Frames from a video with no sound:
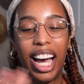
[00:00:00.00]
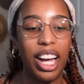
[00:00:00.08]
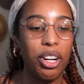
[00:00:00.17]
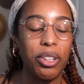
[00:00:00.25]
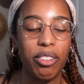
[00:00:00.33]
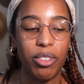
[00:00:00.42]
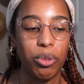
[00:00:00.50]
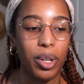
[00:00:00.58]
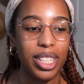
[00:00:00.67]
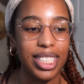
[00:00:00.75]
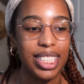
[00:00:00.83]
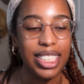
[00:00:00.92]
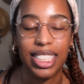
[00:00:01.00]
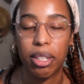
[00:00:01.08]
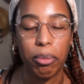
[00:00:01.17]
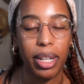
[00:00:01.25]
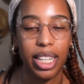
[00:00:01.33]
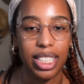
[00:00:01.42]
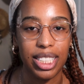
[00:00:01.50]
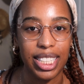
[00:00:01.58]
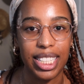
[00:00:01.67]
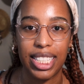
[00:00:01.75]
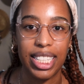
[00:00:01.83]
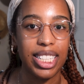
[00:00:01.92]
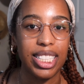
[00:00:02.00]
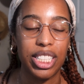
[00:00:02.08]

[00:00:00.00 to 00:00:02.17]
I don't even want to see somebody else dancing because